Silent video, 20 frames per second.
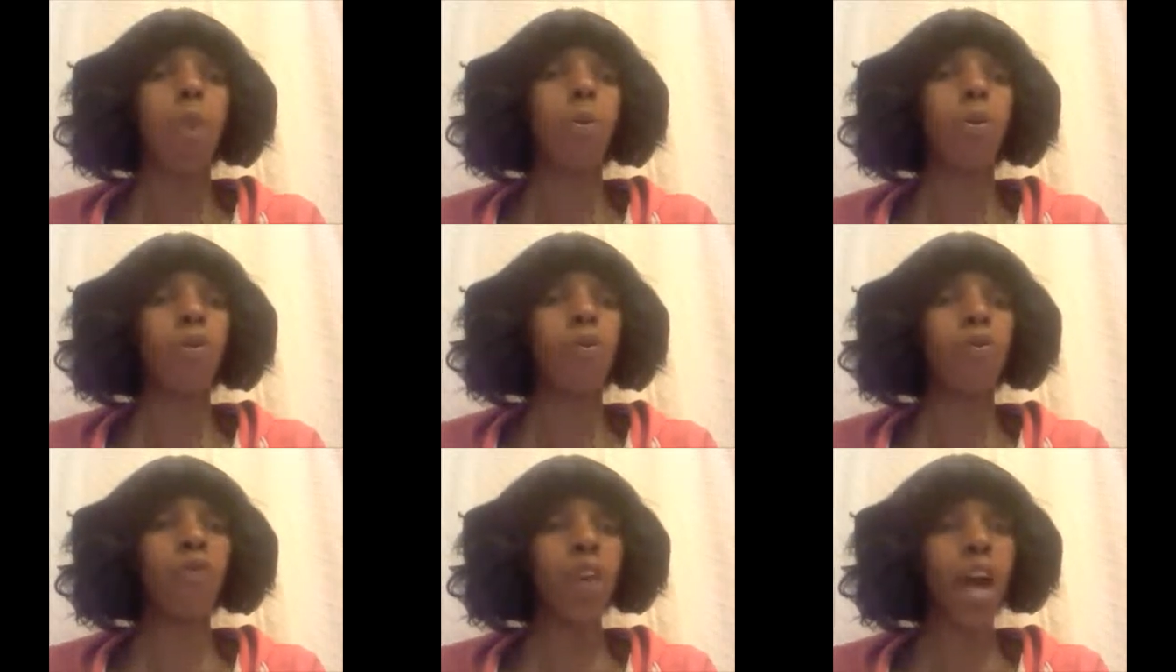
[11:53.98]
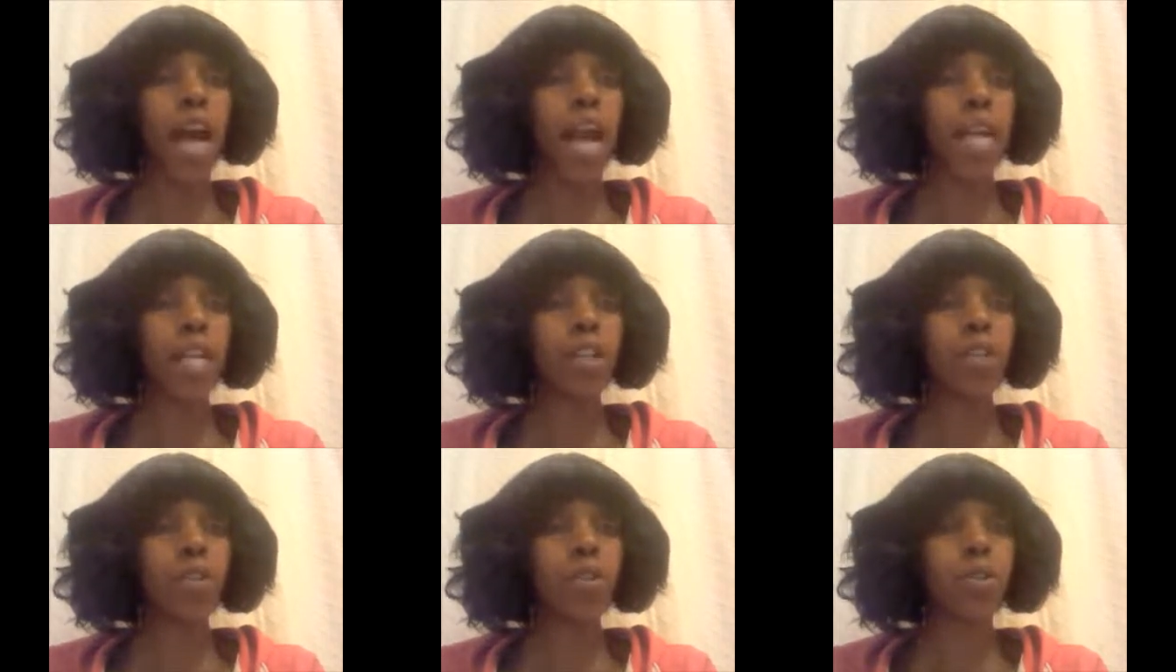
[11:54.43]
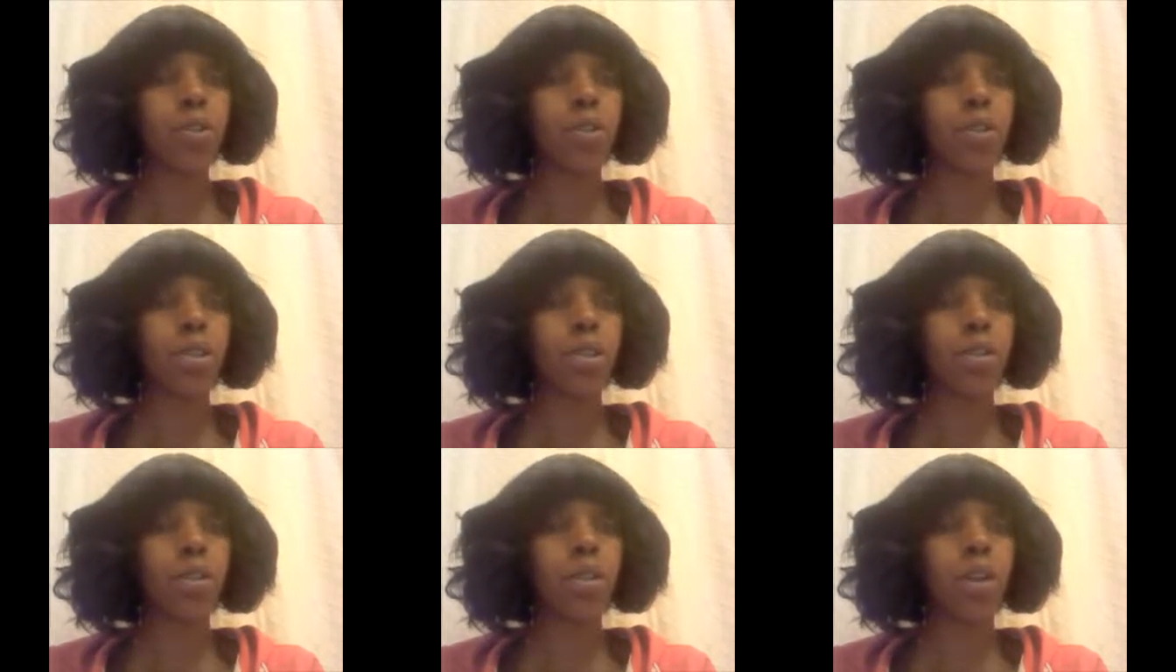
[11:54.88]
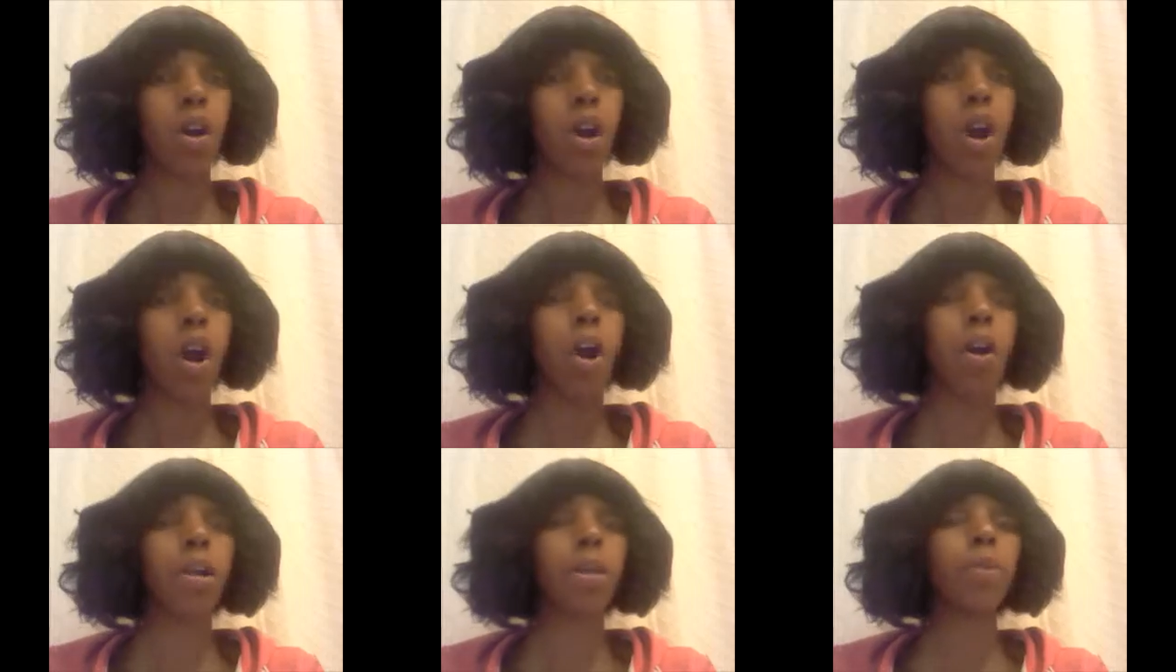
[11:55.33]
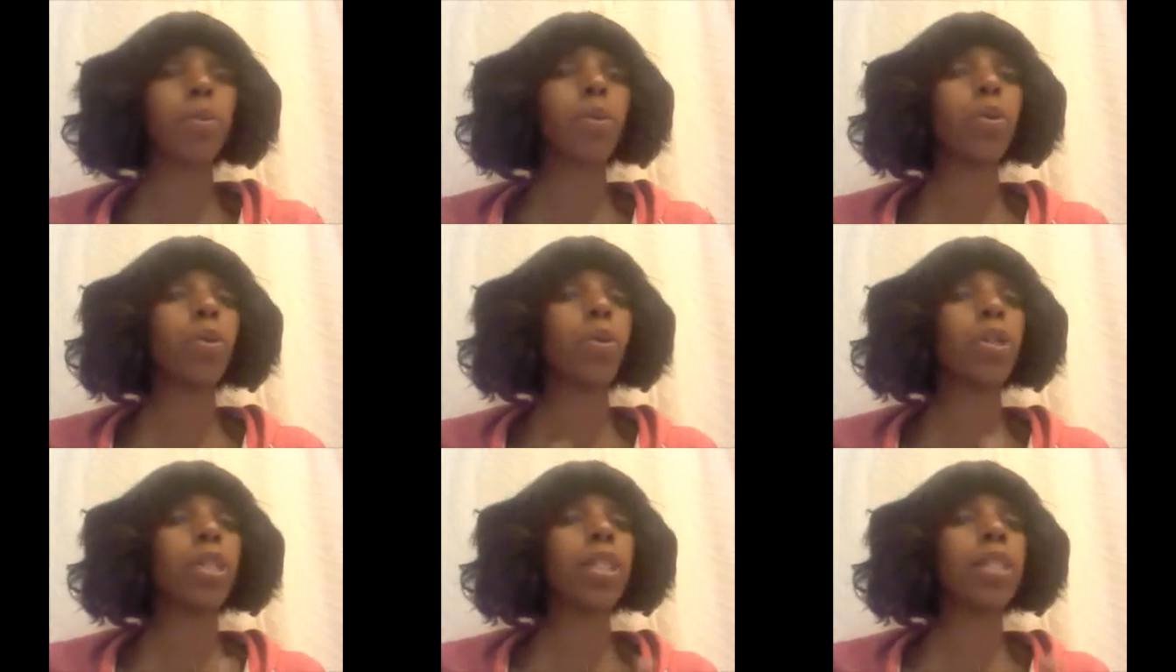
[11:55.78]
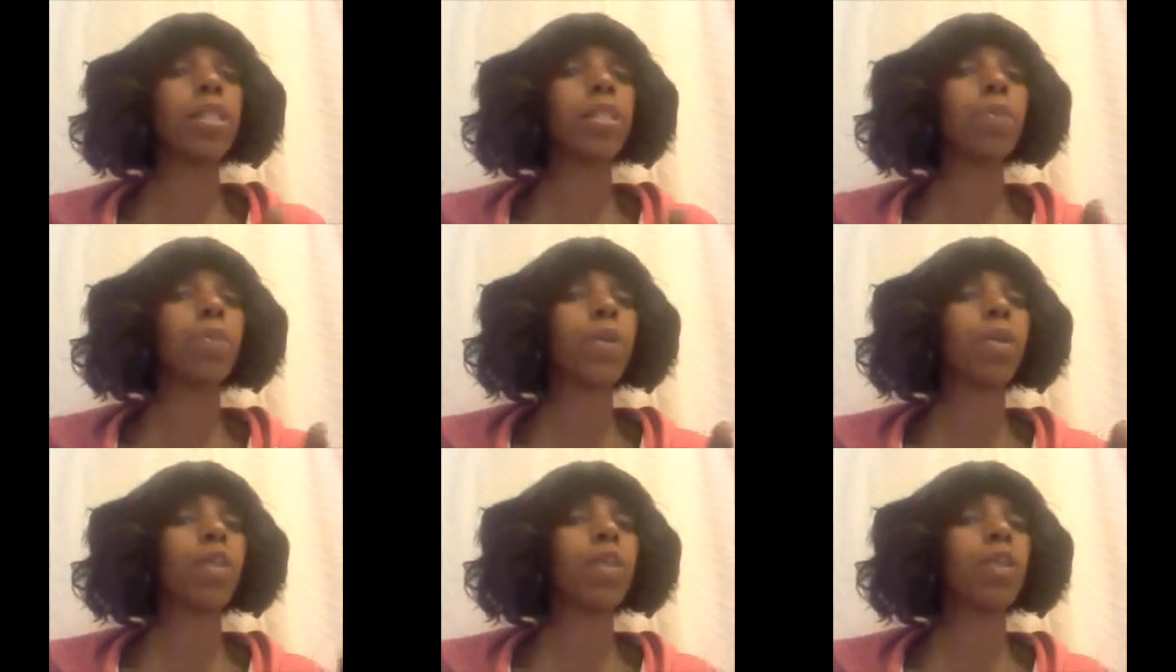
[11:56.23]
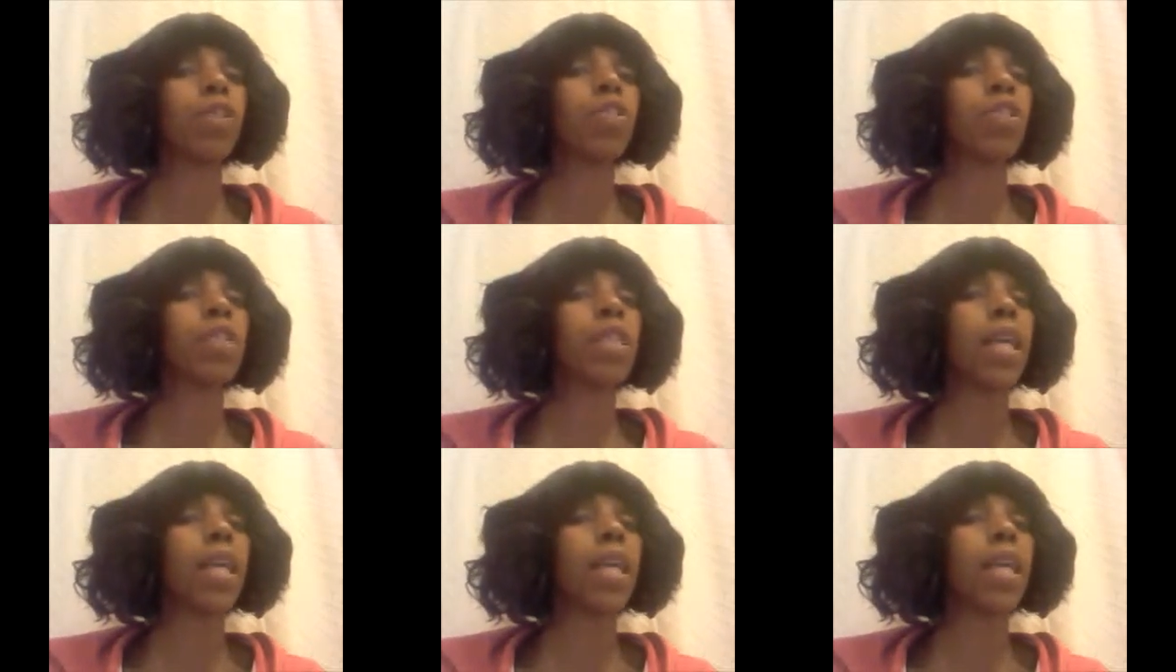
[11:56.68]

Providers are employees because